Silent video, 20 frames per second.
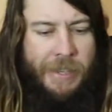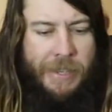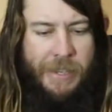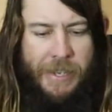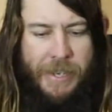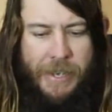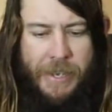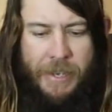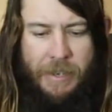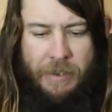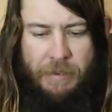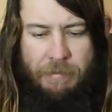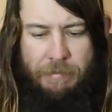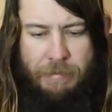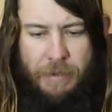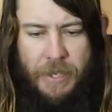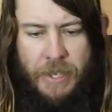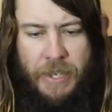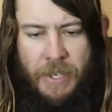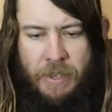
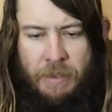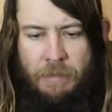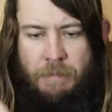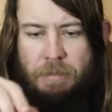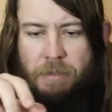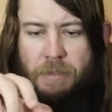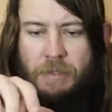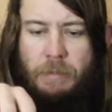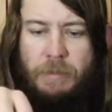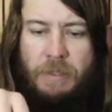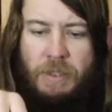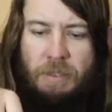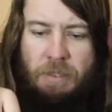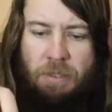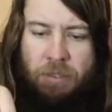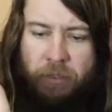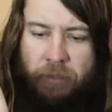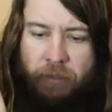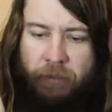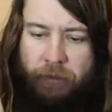Yeah, Pure
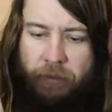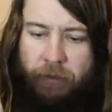Blonde.